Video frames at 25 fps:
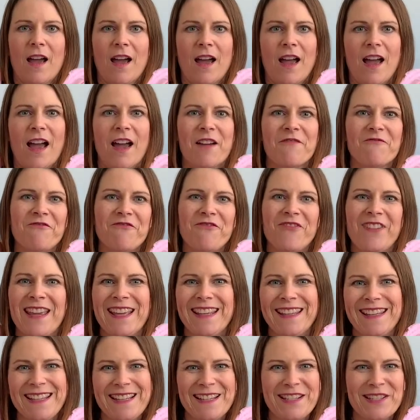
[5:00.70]
I'm
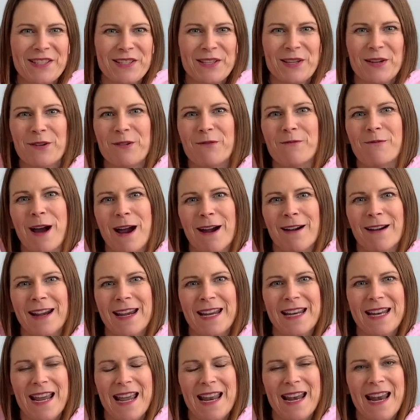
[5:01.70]
feeling so
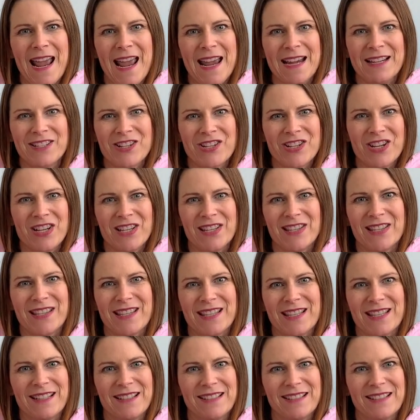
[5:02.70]
worried and anxious.